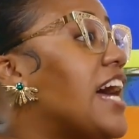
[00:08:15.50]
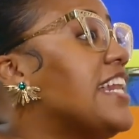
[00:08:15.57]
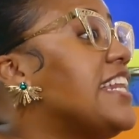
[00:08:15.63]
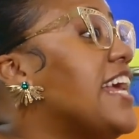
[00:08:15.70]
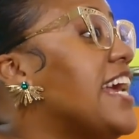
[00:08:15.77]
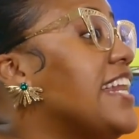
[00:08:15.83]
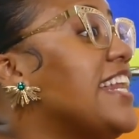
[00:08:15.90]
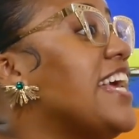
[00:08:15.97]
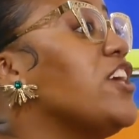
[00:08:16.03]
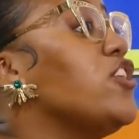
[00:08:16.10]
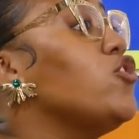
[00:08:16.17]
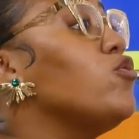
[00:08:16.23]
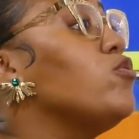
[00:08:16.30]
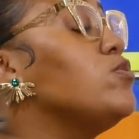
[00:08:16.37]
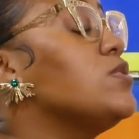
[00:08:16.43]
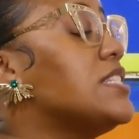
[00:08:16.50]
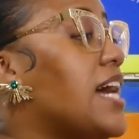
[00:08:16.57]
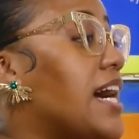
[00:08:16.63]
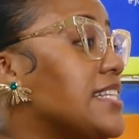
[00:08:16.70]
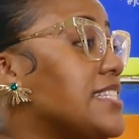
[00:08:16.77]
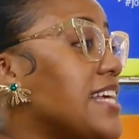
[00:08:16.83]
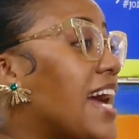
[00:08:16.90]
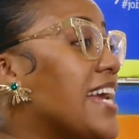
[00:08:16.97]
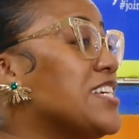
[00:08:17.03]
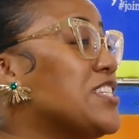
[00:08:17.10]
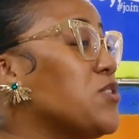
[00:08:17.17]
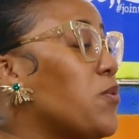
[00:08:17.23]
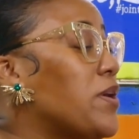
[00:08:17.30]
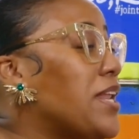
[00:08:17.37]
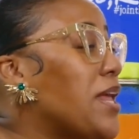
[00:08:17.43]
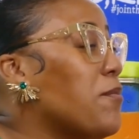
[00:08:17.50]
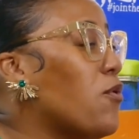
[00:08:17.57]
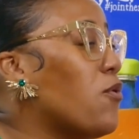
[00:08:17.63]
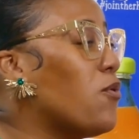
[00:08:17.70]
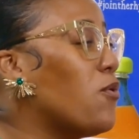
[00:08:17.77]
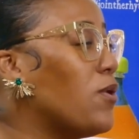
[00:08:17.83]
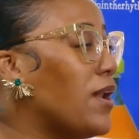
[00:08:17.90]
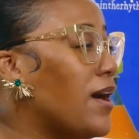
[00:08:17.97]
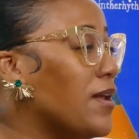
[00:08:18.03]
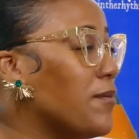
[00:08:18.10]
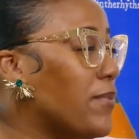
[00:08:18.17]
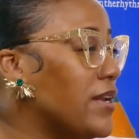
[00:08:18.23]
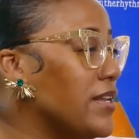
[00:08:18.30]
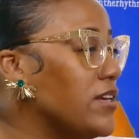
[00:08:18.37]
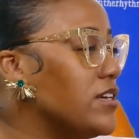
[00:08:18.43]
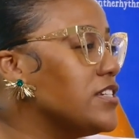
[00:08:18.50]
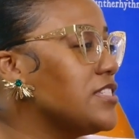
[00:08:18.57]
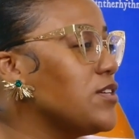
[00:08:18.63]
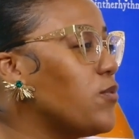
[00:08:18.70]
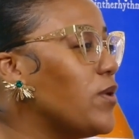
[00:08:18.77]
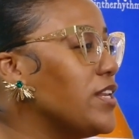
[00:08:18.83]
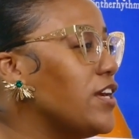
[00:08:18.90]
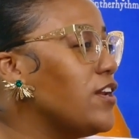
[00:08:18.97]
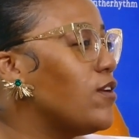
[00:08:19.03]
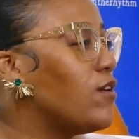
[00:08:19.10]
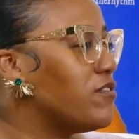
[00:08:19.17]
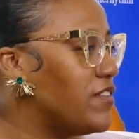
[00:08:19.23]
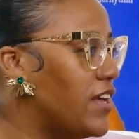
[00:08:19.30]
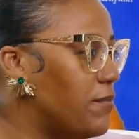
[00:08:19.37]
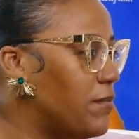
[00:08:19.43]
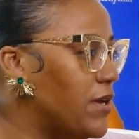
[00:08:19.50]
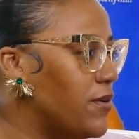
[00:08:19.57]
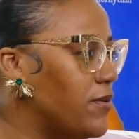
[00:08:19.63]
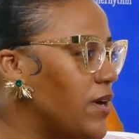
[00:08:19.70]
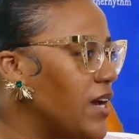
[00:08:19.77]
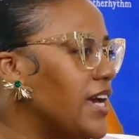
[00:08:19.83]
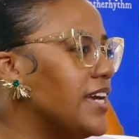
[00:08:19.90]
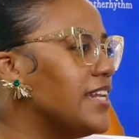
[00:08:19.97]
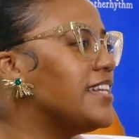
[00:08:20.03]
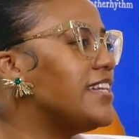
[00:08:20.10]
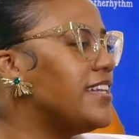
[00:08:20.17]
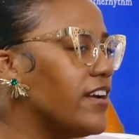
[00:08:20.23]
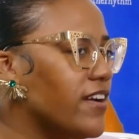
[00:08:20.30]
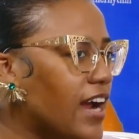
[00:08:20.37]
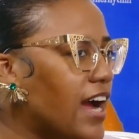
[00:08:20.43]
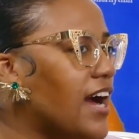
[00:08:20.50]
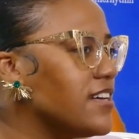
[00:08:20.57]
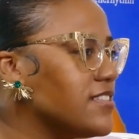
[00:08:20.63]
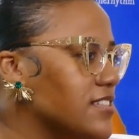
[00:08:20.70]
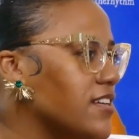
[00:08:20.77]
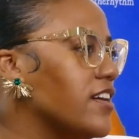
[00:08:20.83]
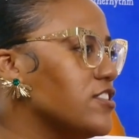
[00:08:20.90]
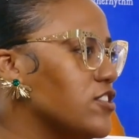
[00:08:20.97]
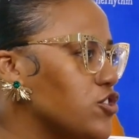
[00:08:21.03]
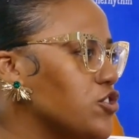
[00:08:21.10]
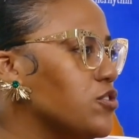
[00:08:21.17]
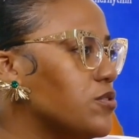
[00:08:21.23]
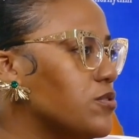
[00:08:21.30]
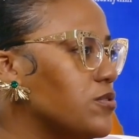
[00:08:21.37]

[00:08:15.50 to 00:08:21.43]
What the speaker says: then they use that. And you see when them hold on upon you see when you love them now, their ass start to show.